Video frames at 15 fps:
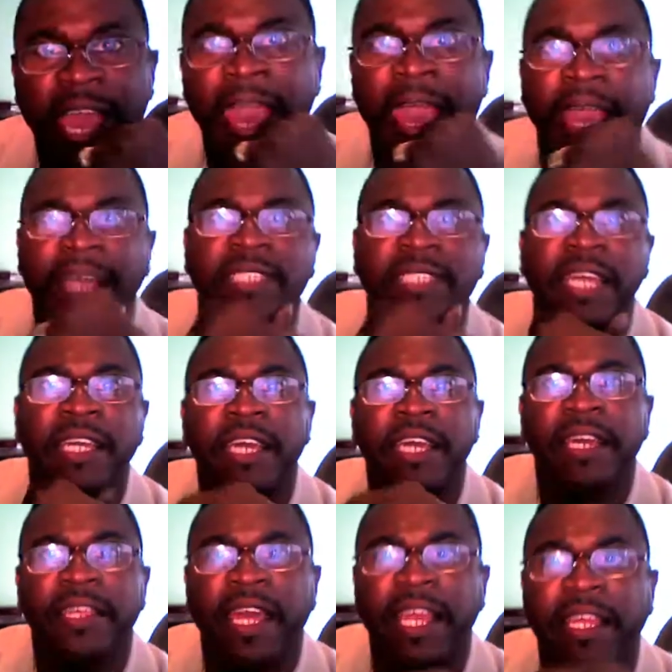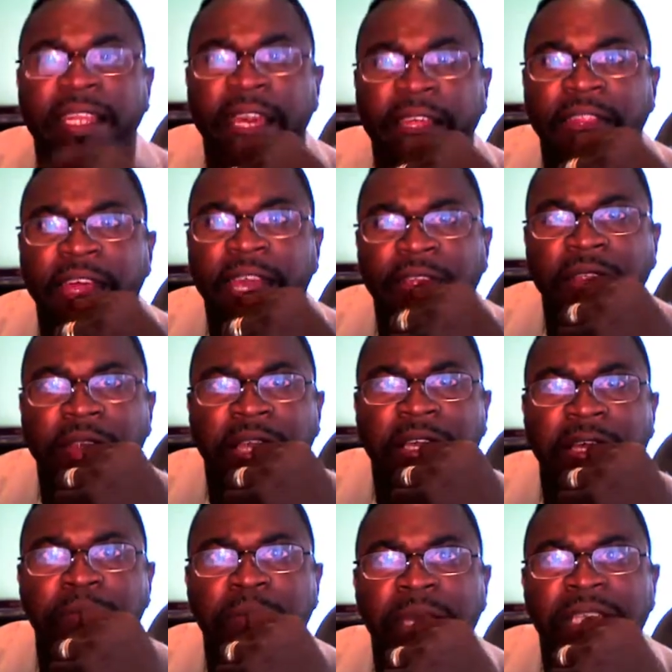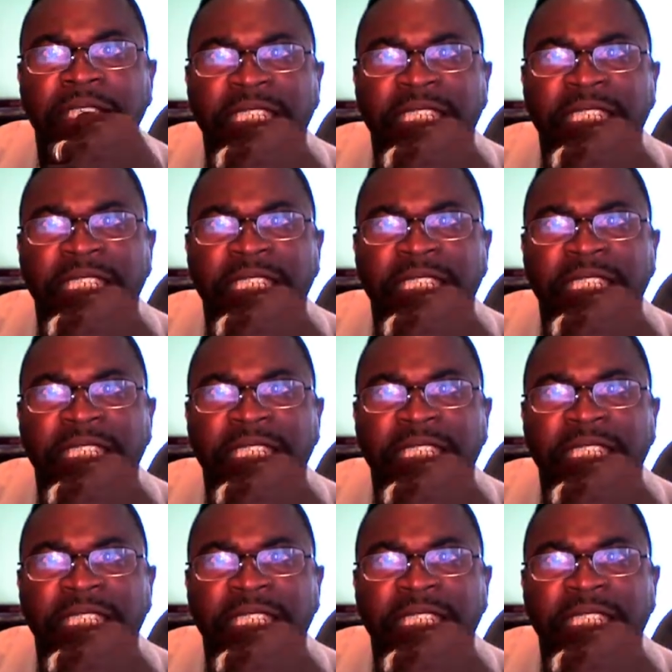yeah, they commit